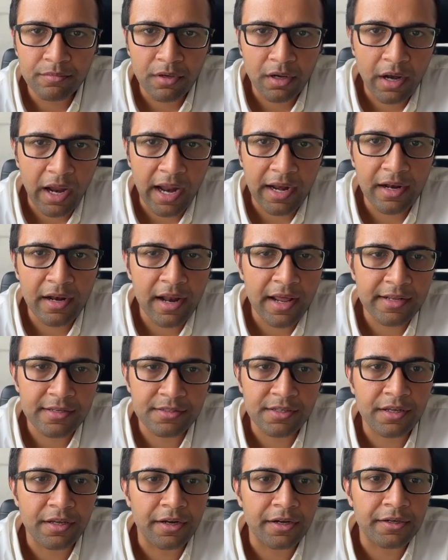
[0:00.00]

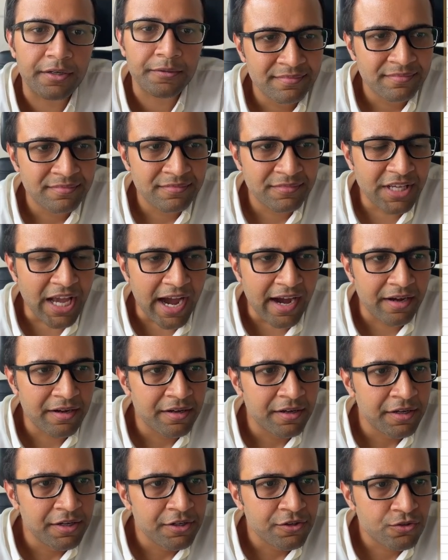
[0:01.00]
analyzing it. Yeah.
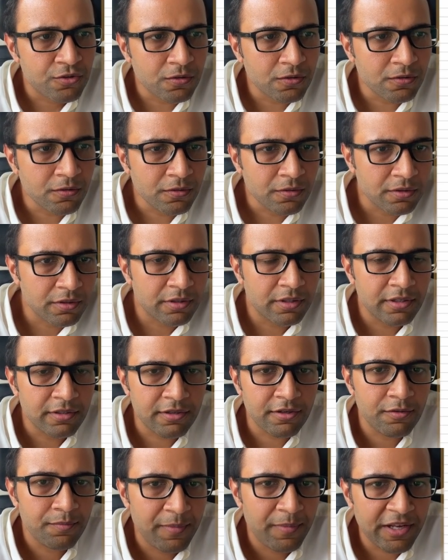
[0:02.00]
So this
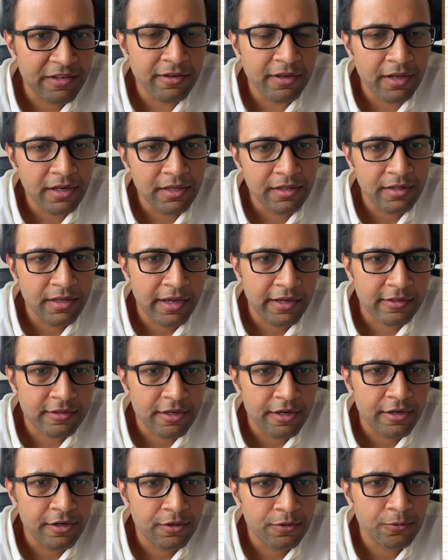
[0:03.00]
is basically the
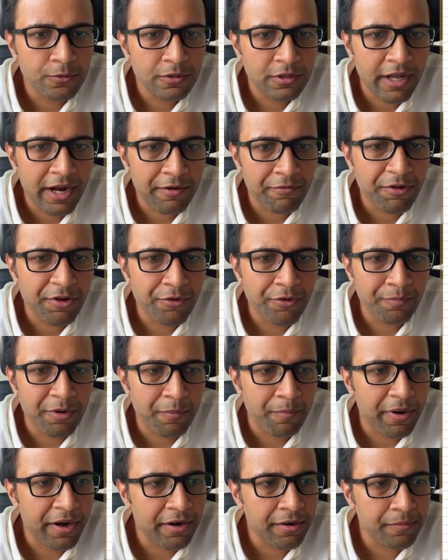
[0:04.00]
Excel tool that we have
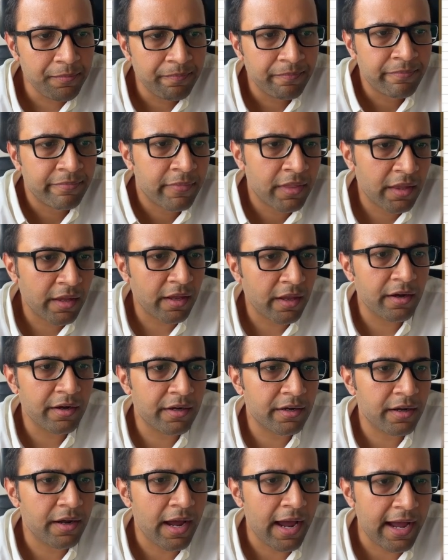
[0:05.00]
prepared. It
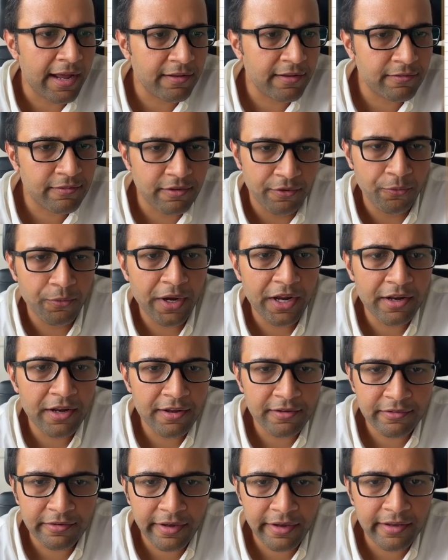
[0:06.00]
has
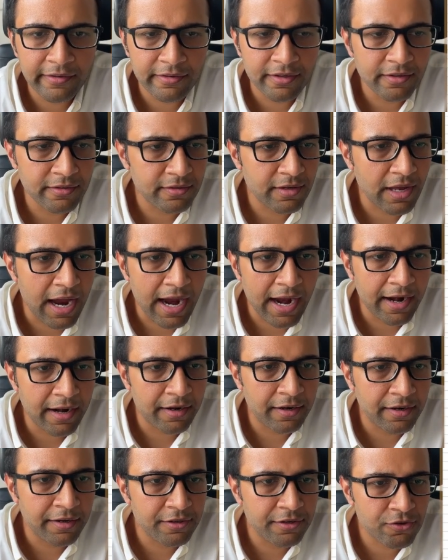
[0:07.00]
various cases
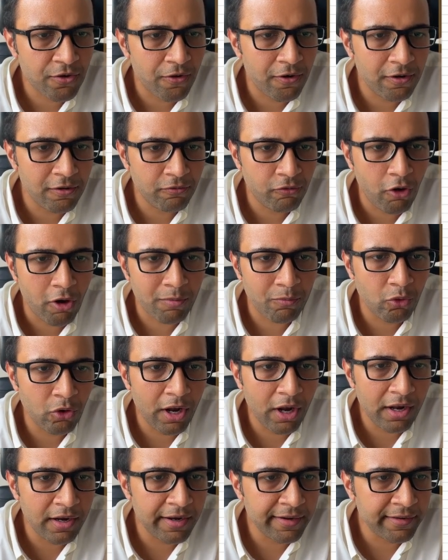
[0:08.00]
and it's all
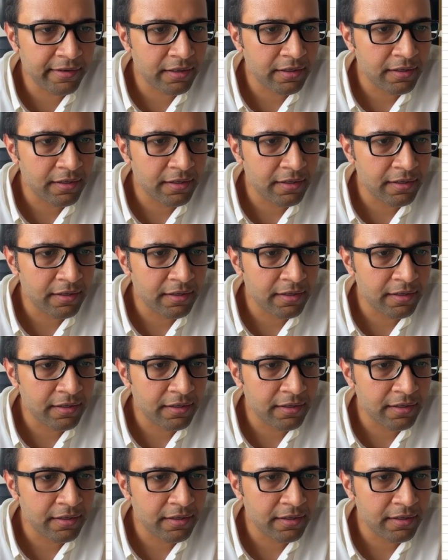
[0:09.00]
formula linked,